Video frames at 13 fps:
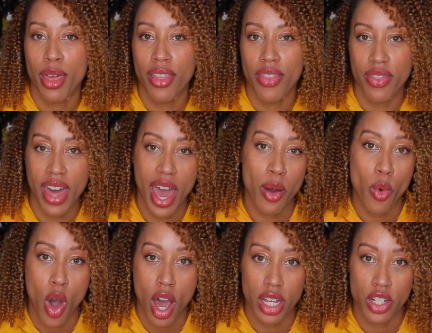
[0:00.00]
that
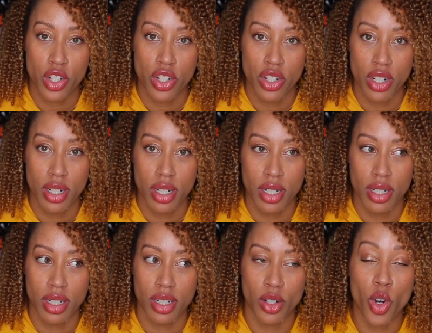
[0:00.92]
wash.
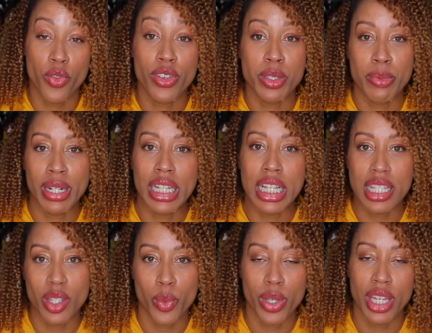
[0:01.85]
Or if it's been at
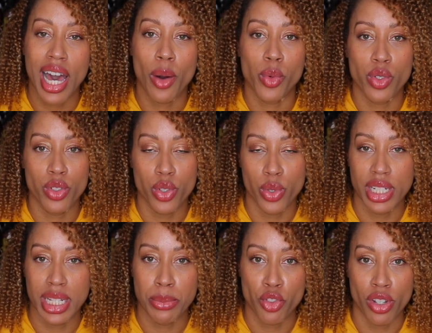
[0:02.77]
least a week, I will do a
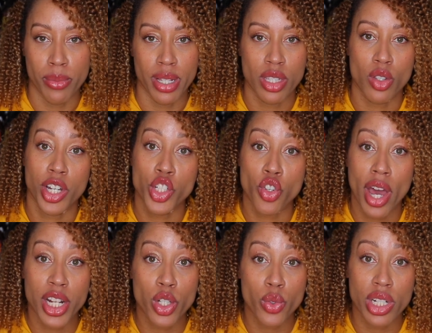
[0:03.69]
deep treatment. So I
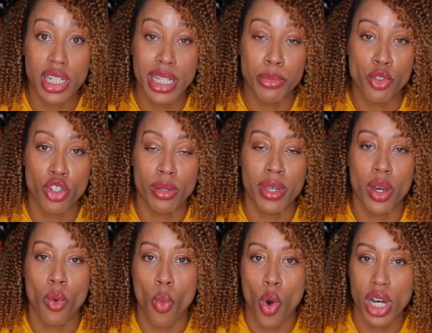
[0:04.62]
try to do a deep
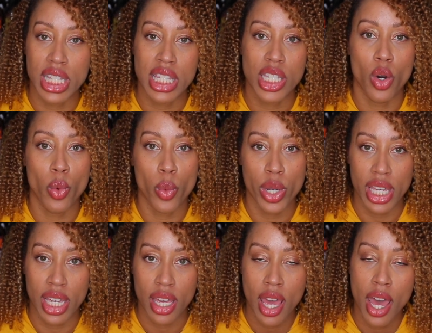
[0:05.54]
treatment once a
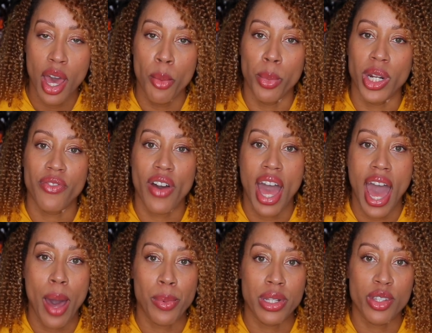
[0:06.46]
week. But if I
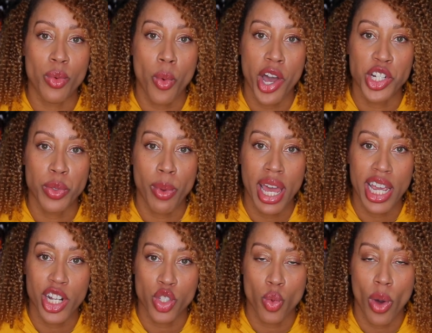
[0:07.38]
happen to wash my
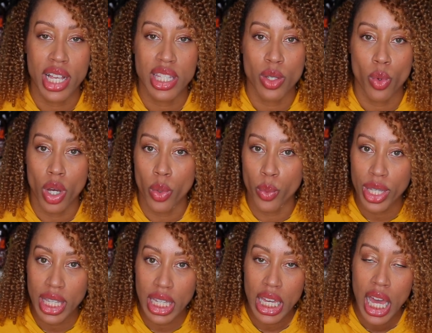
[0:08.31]
hair twice in 1
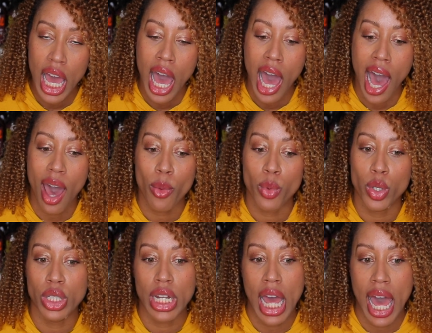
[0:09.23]
week, I
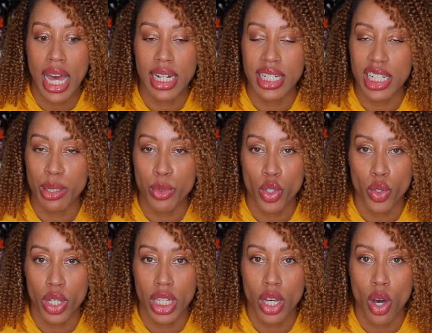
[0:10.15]
will not deep
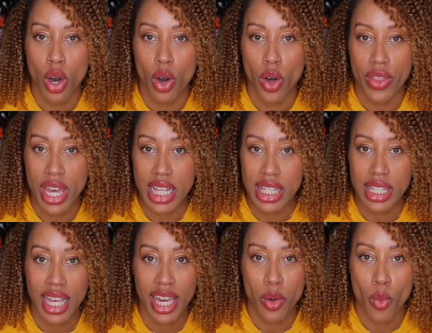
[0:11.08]
treat on that
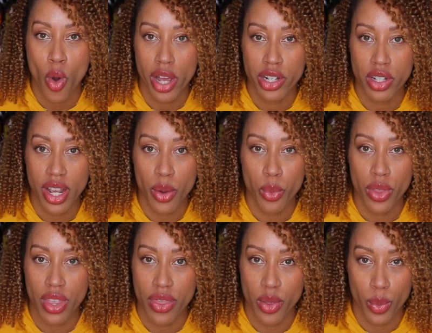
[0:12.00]
second wash day
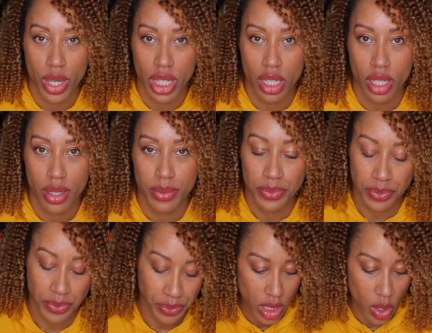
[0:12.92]
within the week.
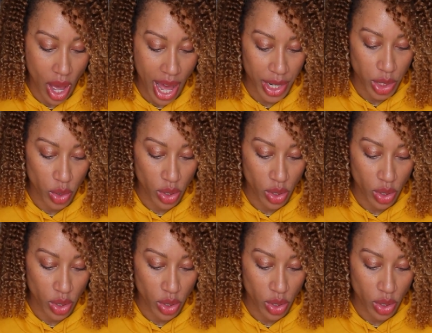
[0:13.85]
So how do you